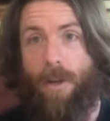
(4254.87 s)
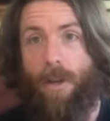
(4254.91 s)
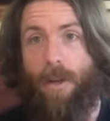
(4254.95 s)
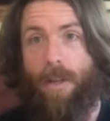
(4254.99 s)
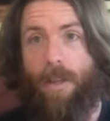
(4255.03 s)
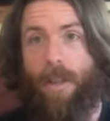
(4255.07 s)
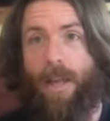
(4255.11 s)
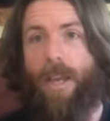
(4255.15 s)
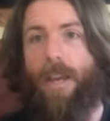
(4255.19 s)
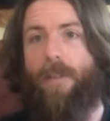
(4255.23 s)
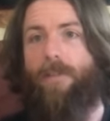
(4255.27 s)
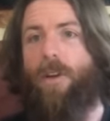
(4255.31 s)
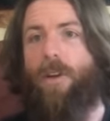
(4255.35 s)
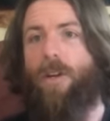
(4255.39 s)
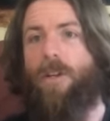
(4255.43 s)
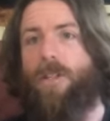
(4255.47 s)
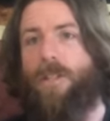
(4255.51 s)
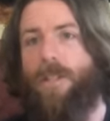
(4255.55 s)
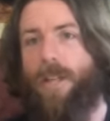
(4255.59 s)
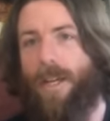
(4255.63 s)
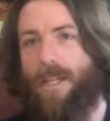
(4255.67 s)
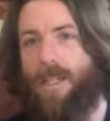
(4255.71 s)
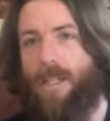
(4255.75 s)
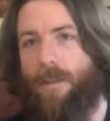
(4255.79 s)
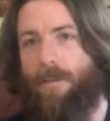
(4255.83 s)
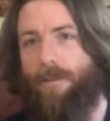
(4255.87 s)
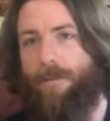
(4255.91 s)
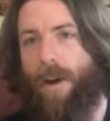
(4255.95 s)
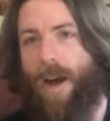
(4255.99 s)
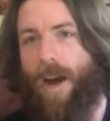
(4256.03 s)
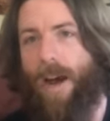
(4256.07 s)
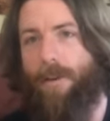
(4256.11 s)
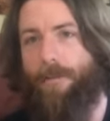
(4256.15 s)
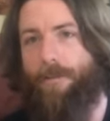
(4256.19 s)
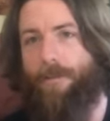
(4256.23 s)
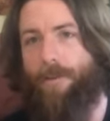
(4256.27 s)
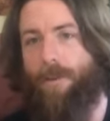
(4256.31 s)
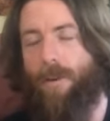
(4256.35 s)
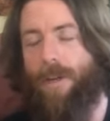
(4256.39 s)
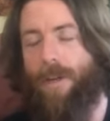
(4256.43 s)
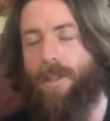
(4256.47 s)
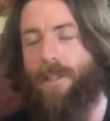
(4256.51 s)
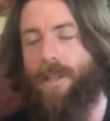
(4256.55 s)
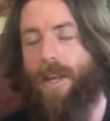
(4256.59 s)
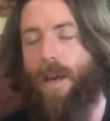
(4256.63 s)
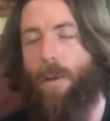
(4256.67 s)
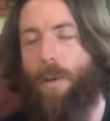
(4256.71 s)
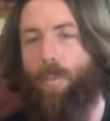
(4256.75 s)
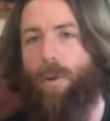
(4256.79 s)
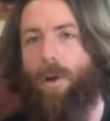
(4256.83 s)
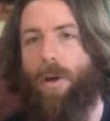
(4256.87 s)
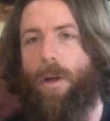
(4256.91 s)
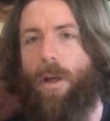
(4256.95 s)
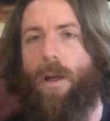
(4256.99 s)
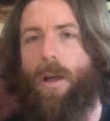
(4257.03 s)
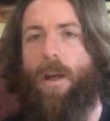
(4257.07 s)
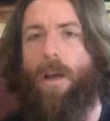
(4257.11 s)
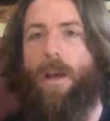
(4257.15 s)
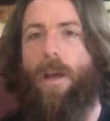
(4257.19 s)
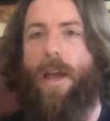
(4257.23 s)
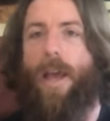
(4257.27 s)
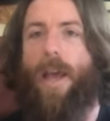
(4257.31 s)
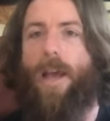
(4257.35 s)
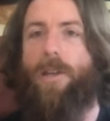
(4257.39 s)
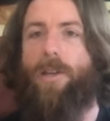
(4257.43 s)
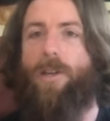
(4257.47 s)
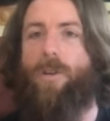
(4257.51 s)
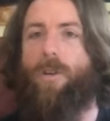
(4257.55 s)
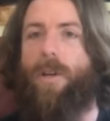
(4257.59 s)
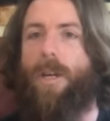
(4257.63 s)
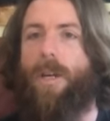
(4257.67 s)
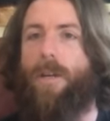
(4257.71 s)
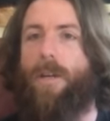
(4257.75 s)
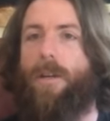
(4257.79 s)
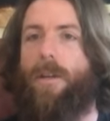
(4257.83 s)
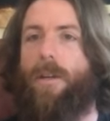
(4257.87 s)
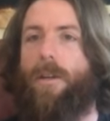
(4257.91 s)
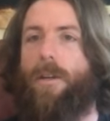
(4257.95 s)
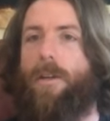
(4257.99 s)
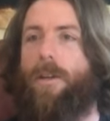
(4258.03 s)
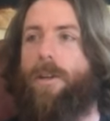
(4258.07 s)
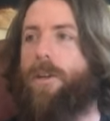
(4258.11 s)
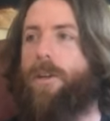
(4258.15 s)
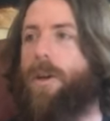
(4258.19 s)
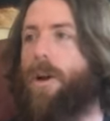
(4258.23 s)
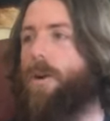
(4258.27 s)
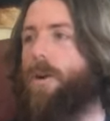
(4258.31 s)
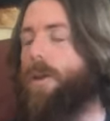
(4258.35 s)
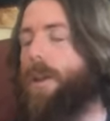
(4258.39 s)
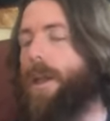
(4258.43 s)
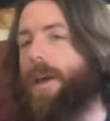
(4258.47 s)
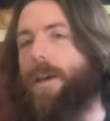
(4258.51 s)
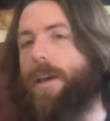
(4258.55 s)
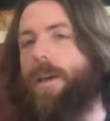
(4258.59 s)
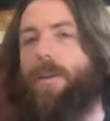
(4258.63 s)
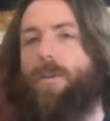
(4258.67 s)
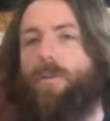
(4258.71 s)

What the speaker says: Like if you're 65, for example, and you can go like